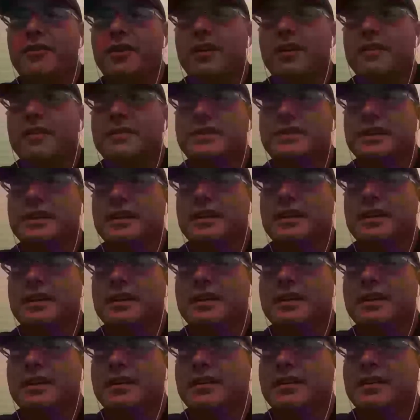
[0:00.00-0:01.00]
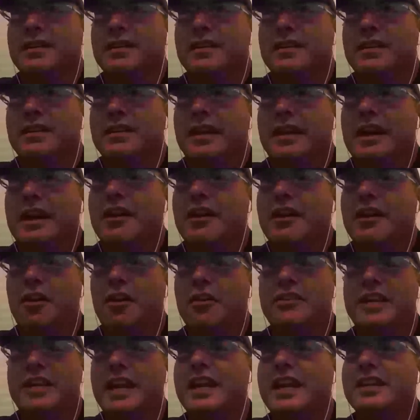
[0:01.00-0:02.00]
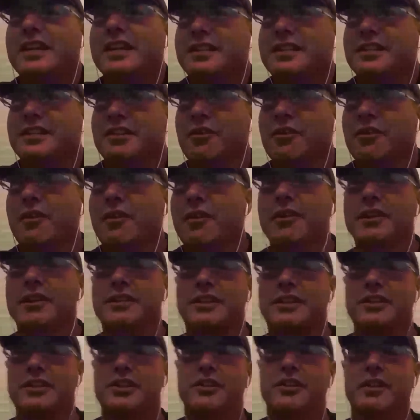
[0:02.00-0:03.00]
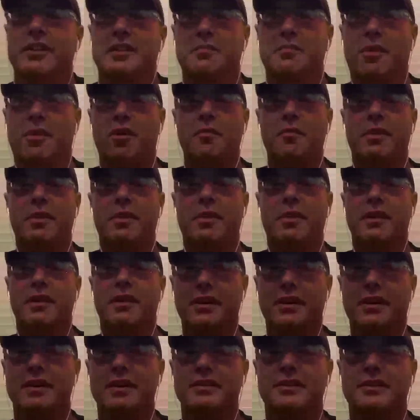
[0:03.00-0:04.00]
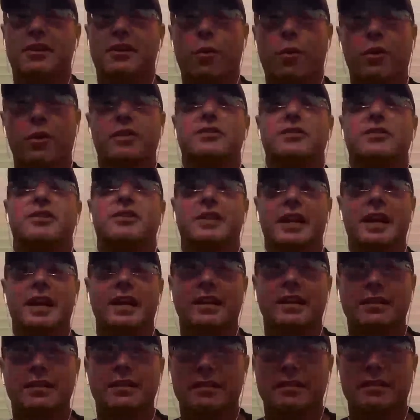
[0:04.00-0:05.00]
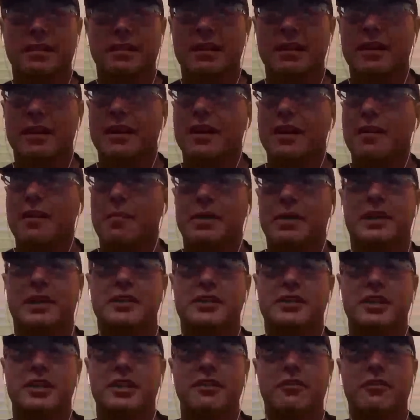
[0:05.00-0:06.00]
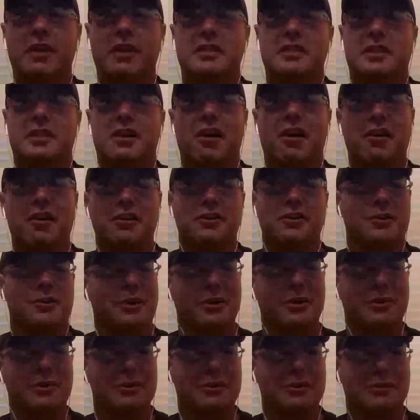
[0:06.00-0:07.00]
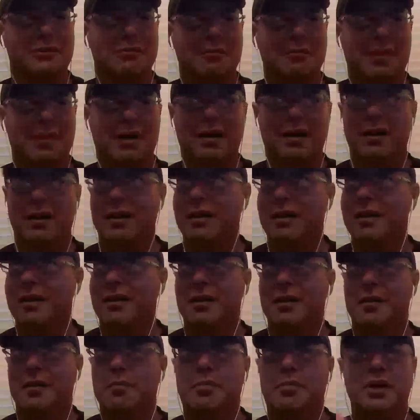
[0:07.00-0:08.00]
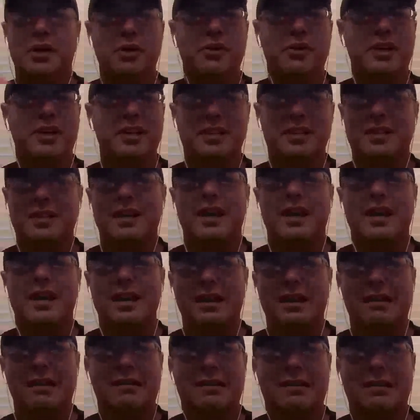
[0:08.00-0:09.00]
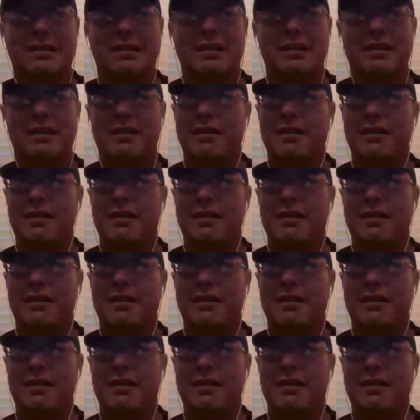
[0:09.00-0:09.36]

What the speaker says: loves. Her taste is hilarious because she likes ball pythons, corn snakes, but then she likes chondros, beauty snakes.